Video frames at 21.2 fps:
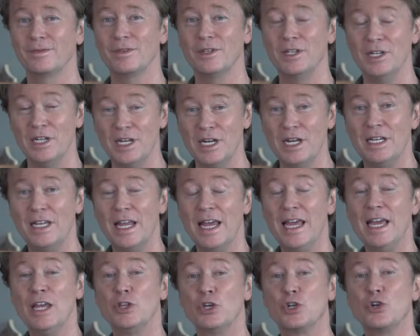You need
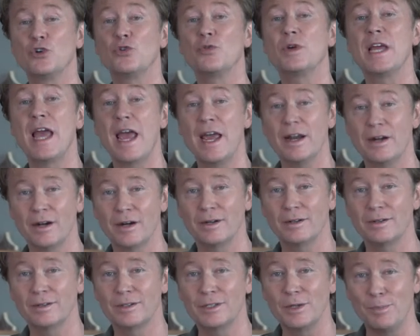the Creator
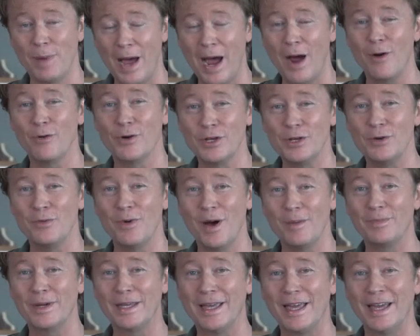to power you
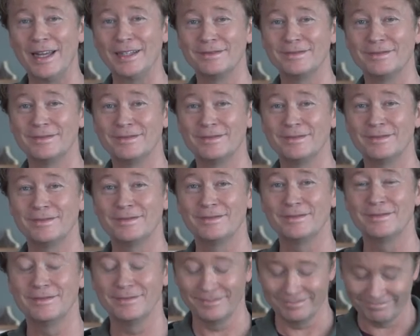up again.
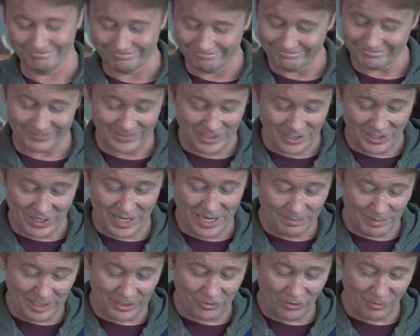You
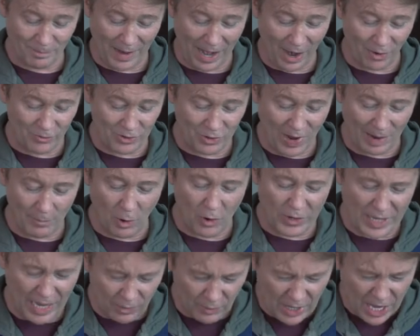need him to power you up.
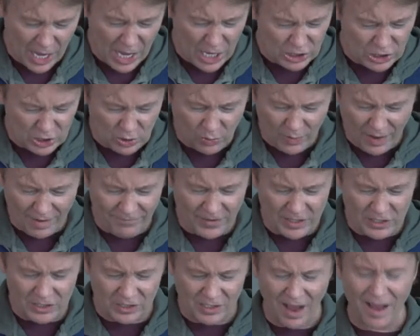Okay, so if
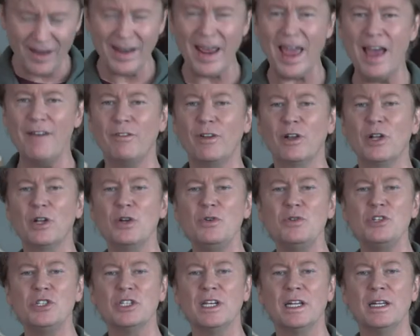it's not
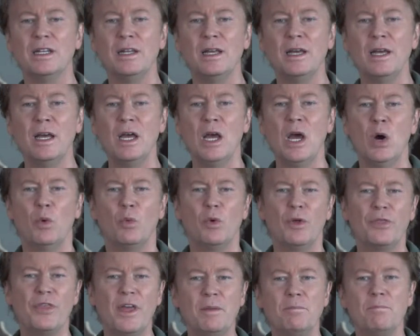evolution,
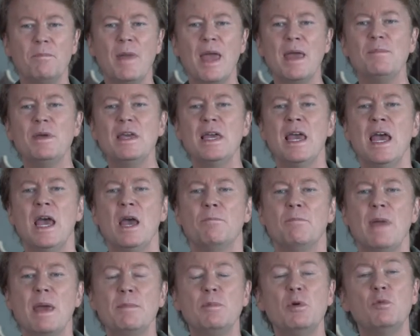well then maybe
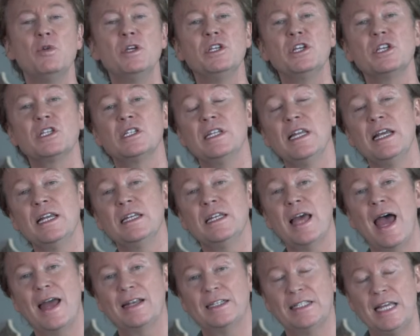we just need
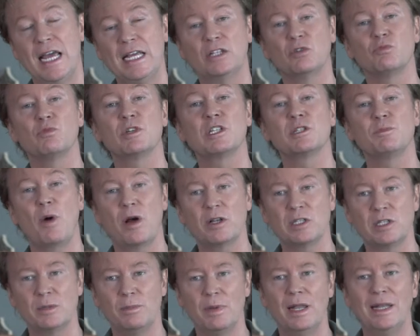to take the
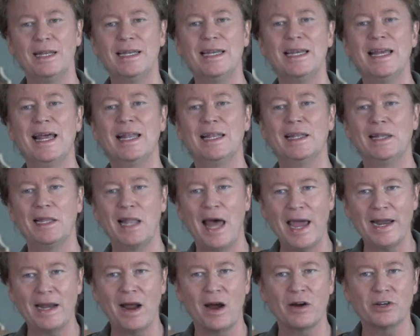responsibility and
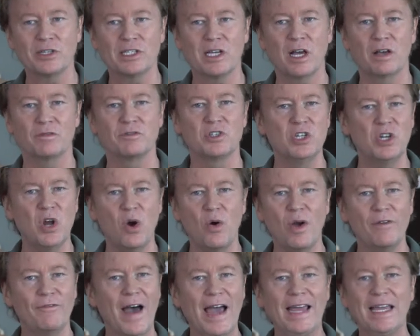light ourselves.
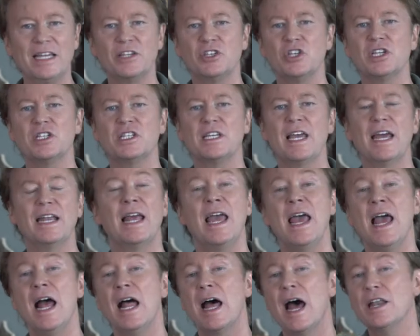If I can just get
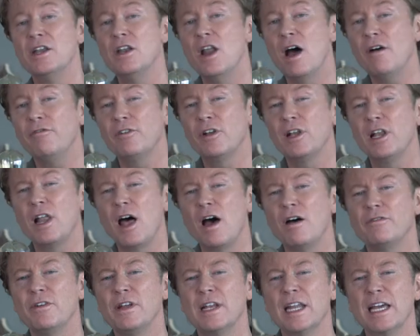enough
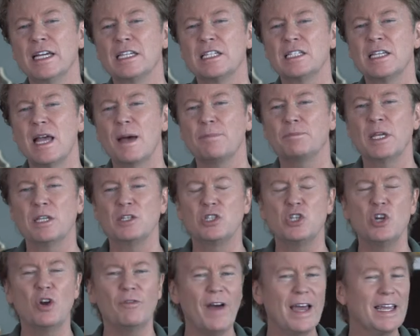love and acceptance,
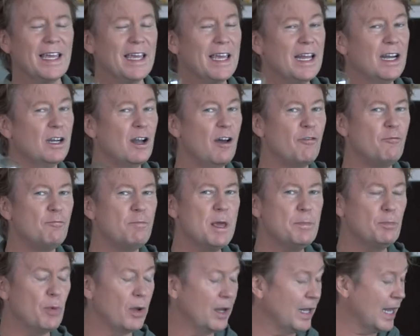if I can get enough
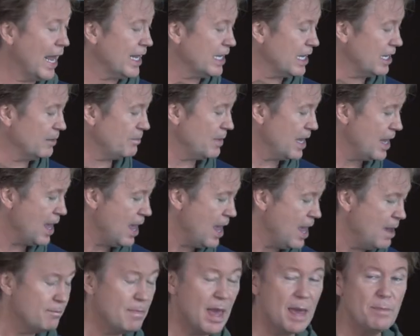people liking me,
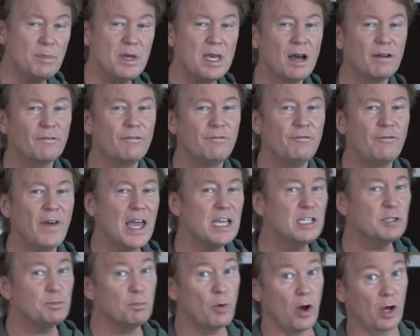maybe on
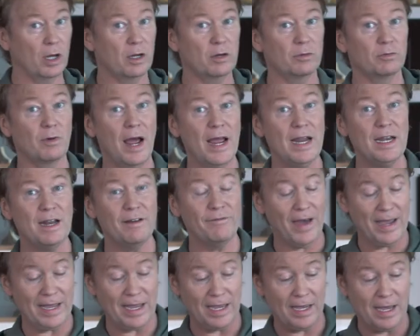Facebook, right?
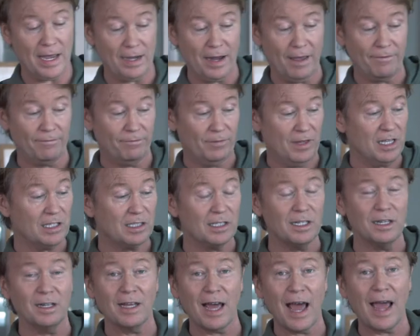If this
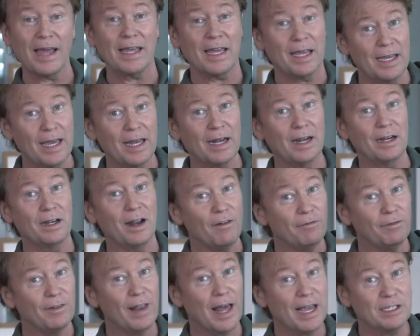little guy can get
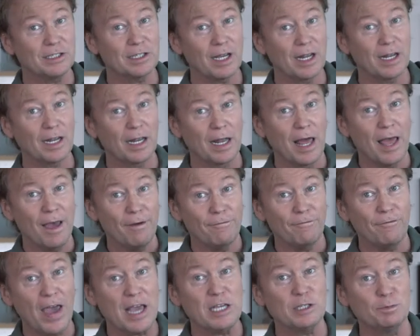enough likes on
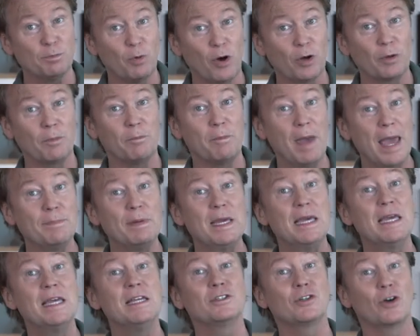Facebook,
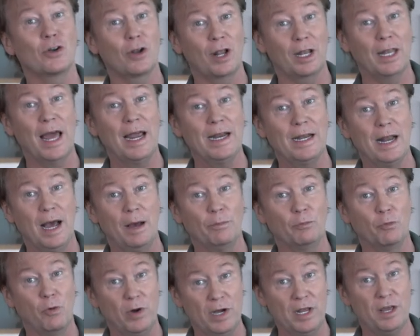maybe he's going to light
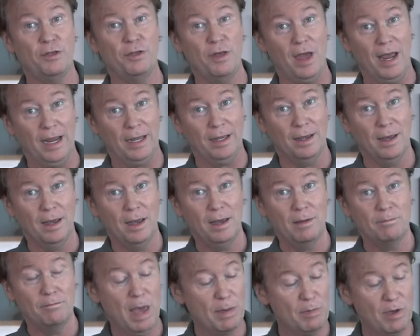up. What do you think?
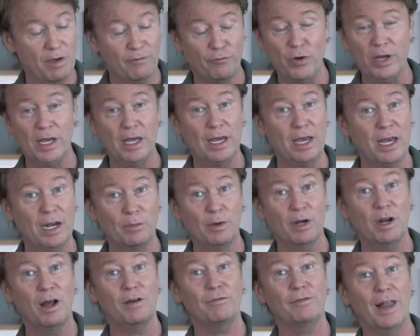Maybe if we can get him
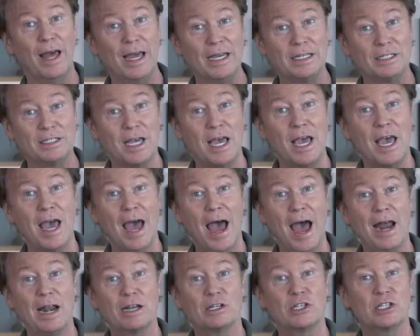enough likes,
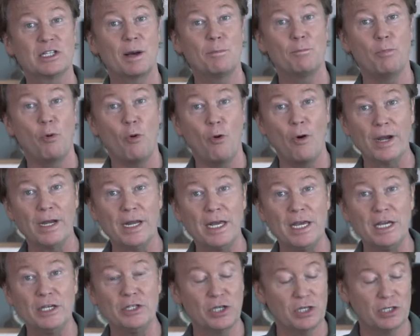at some point,
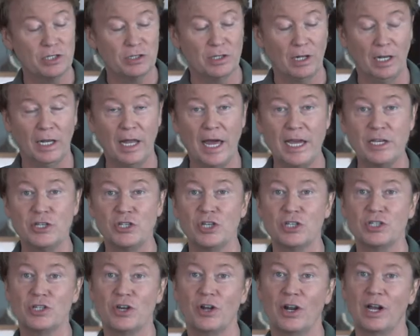the light's
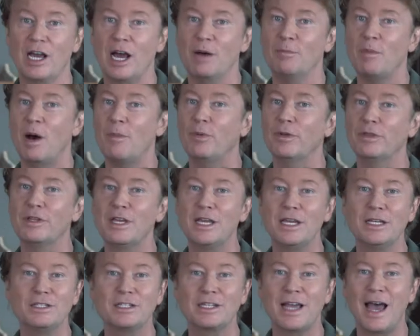just going to come up on the
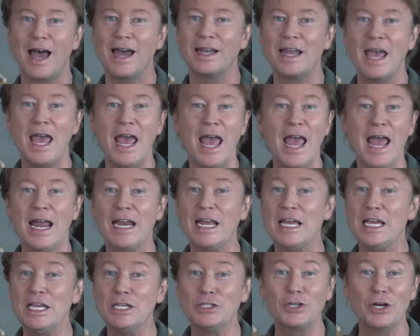inside and
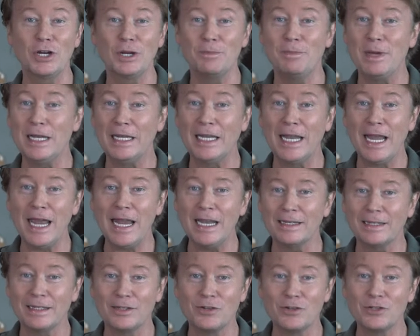he's going to be
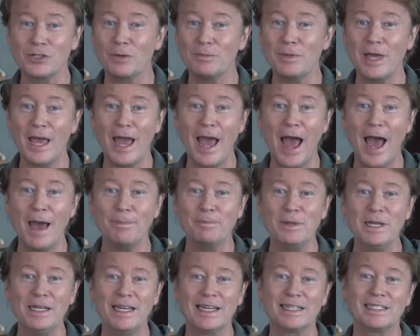lit and there's going to be a
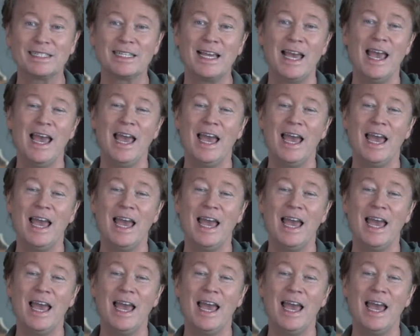happiness.